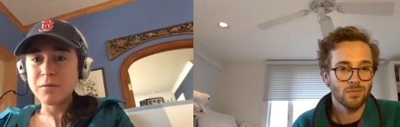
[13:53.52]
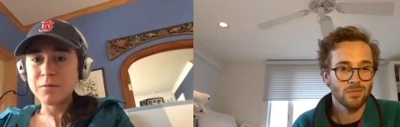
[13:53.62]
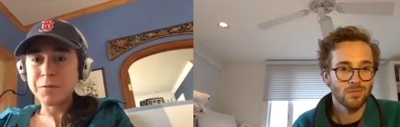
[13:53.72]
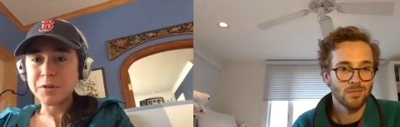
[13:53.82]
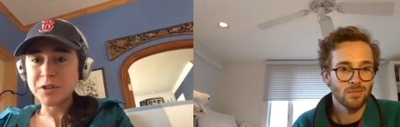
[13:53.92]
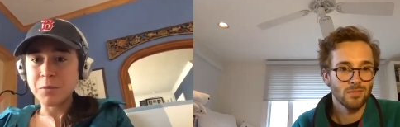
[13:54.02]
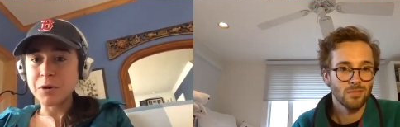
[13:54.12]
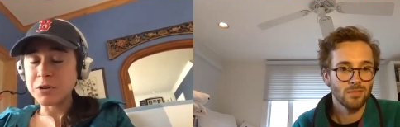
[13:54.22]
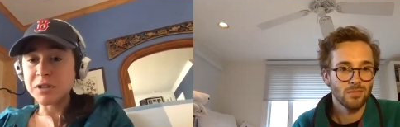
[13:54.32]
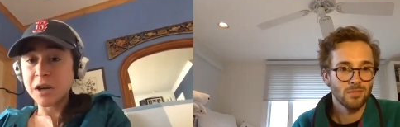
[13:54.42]
Speaker 1: for someone
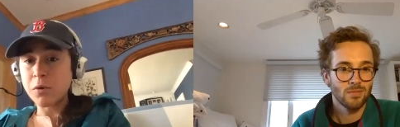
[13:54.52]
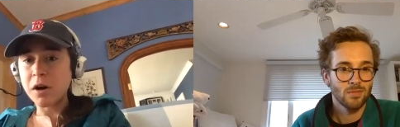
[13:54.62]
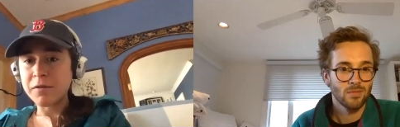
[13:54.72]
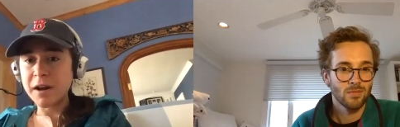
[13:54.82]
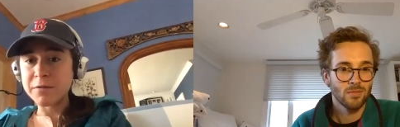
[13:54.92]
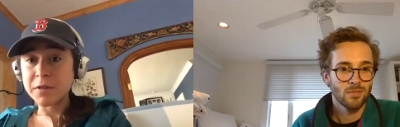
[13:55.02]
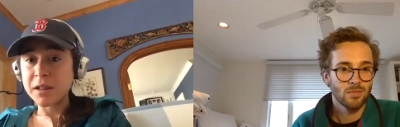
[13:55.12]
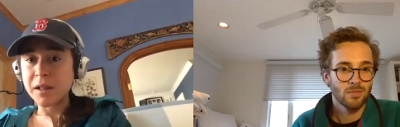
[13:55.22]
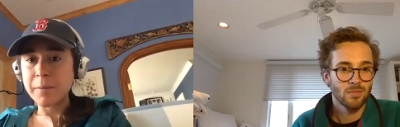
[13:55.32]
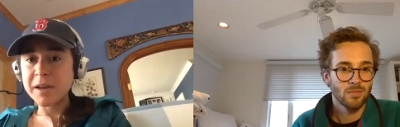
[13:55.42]
who's like qualified for the
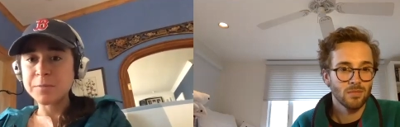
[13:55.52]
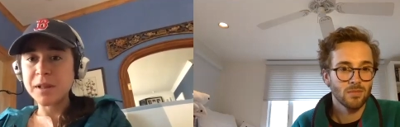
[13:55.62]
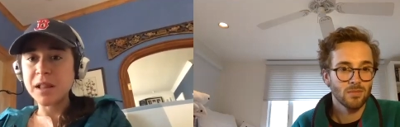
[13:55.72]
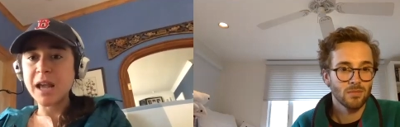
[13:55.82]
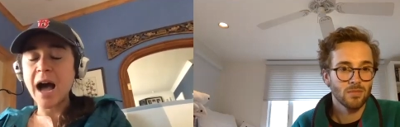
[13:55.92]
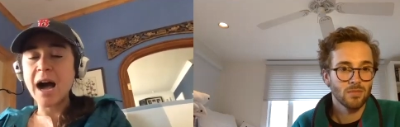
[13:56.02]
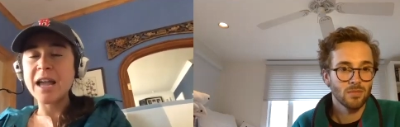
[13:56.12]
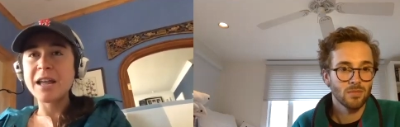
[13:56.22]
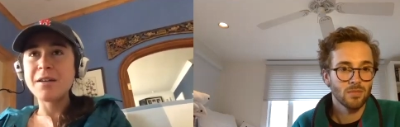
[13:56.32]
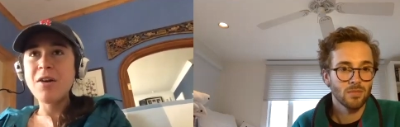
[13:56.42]
olympics but like
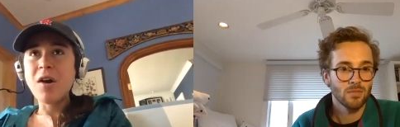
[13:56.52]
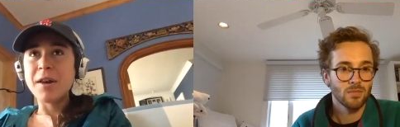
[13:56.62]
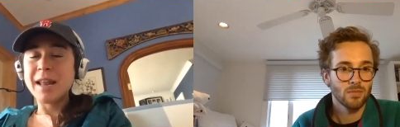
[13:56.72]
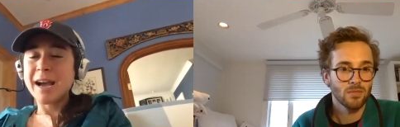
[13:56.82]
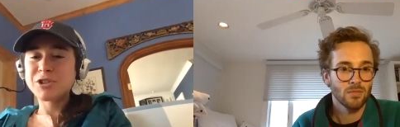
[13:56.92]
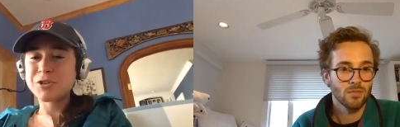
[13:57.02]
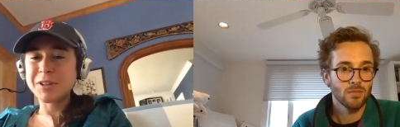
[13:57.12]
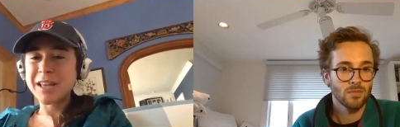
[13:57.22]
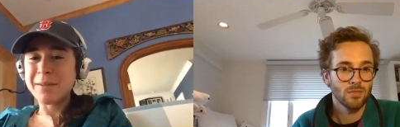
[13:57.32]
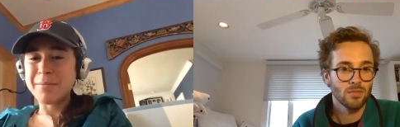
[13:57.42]
i
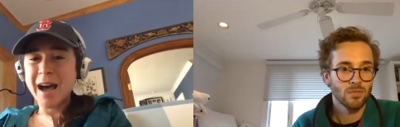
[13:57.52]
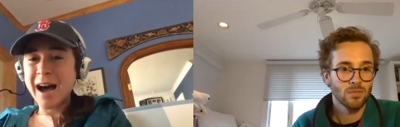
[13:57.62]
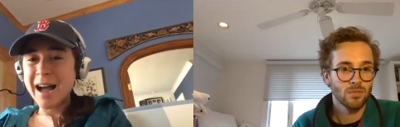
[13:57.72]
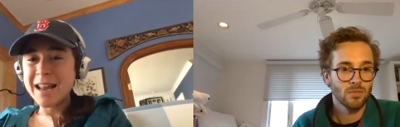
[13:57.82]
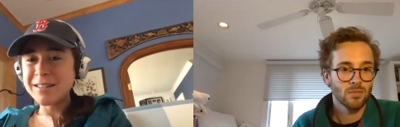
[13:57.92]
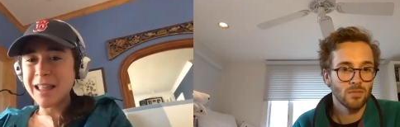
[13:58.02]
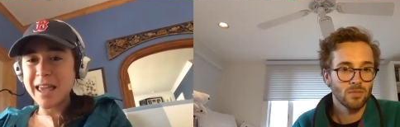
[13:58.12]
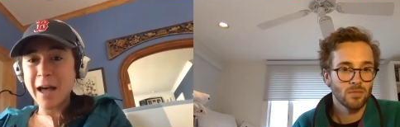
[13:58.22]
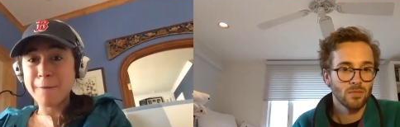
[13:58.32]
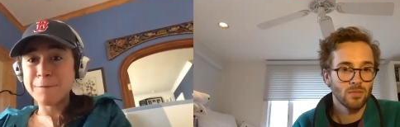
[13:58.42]
naturally am not like
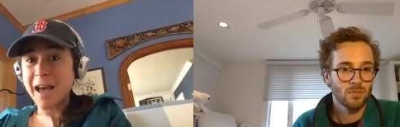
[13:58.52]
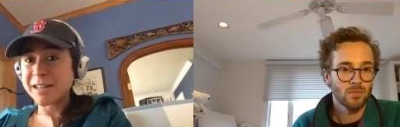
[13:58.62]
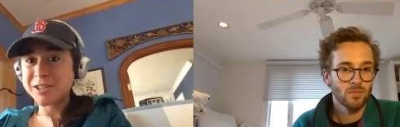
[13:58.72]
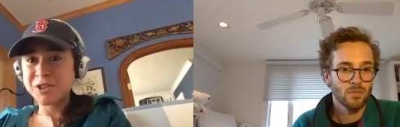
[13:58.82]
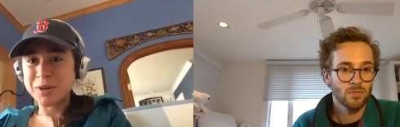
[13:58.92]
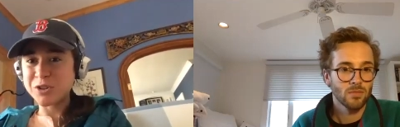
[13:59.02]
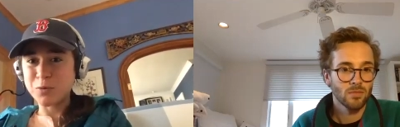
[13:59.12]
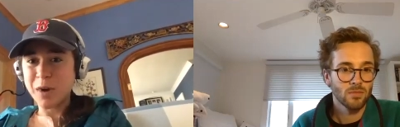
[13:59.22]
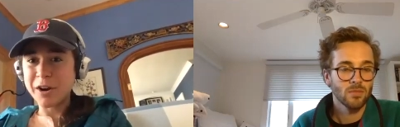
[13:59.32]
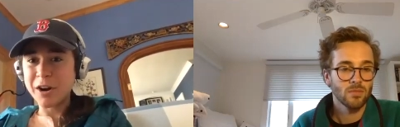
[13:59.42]
a fast twitch
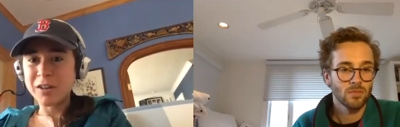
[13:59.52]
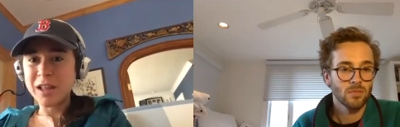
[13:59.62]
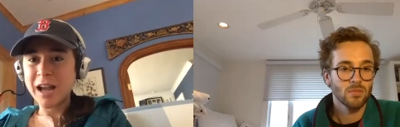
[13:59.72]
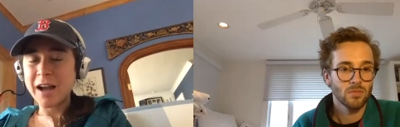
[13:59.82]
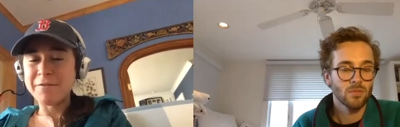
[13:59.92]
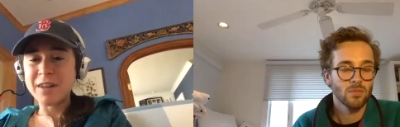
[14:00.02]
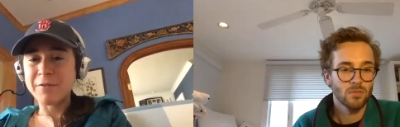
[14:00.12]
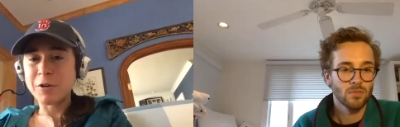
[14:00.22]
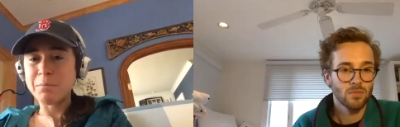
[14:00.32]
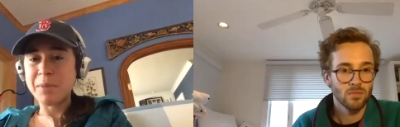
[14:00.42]
runner. Like I've
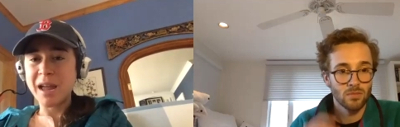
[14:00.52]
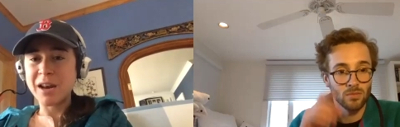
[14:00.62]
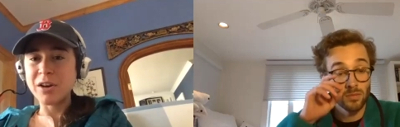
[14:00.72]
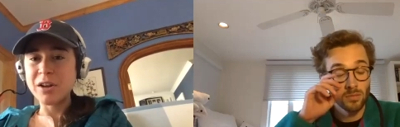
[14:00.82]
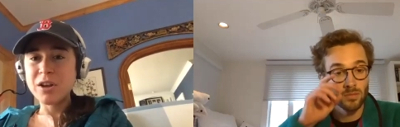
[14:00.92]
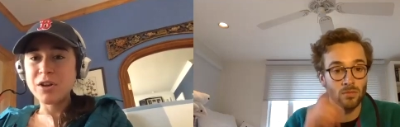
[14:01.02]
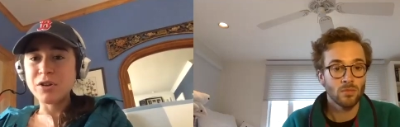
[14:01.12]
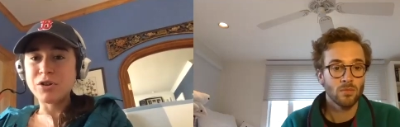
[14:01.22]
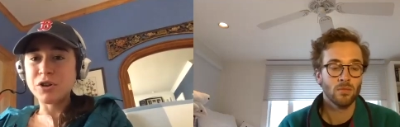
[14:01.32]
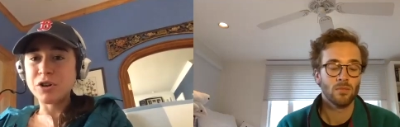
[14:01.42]
never been
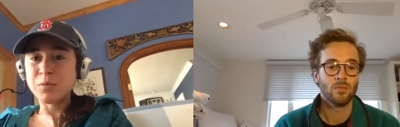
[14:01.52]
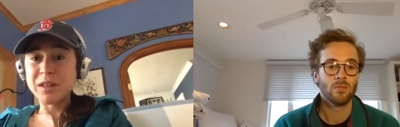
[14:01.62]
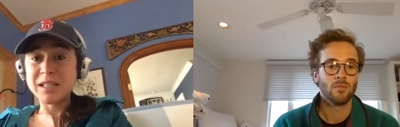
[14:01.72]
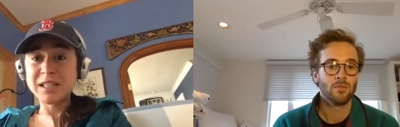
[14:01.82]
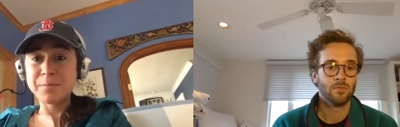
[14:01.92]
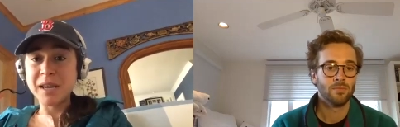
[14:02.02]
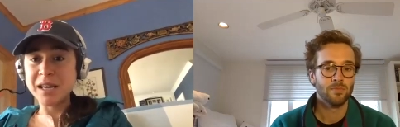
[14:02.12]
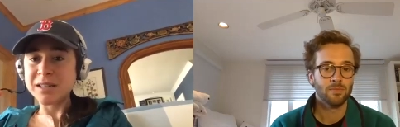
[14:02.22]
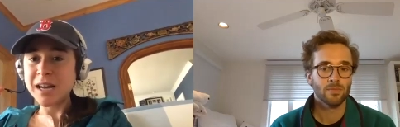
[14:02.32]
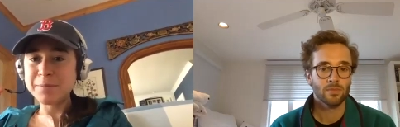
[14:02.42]
good with
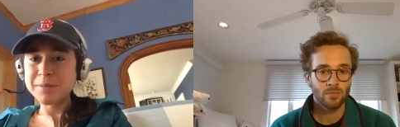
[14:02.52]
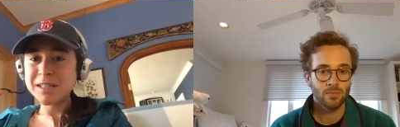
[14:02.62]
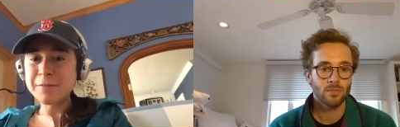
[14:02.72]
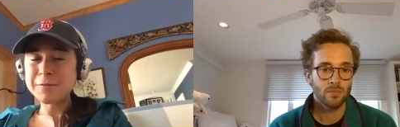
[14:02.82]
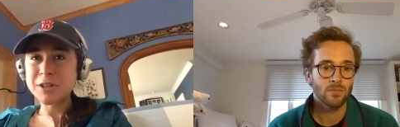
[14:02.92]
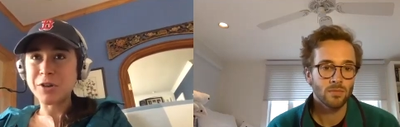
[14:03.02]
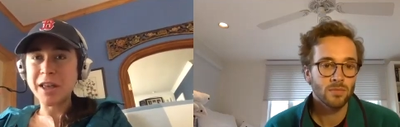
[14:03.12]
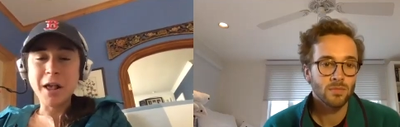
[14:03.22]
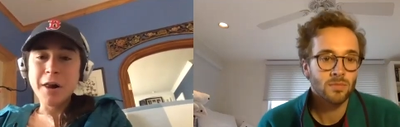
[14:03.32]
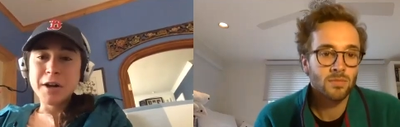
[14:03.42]
speed type stuff. So
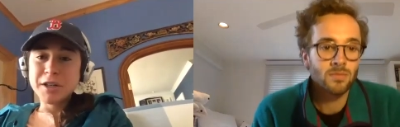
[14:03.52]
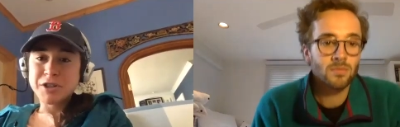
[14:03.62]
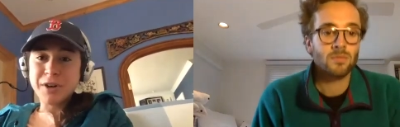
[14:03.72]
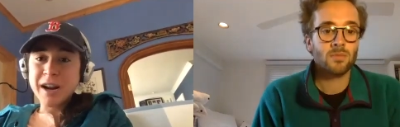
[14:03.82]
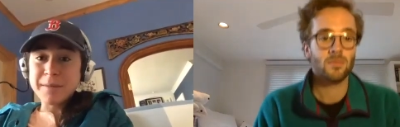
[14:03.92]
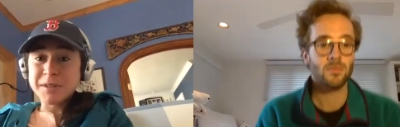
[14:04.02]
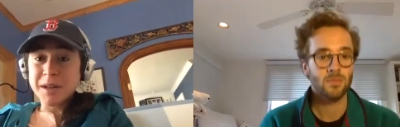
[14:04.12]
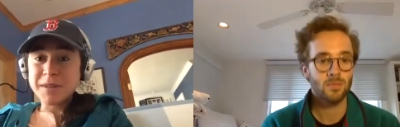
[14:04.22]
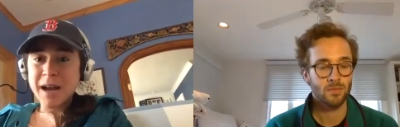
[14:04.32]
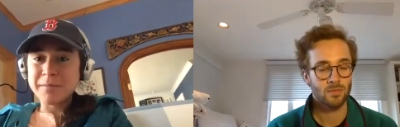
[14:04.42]
like straight up
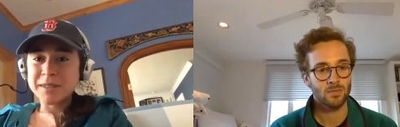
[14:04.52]
sometimes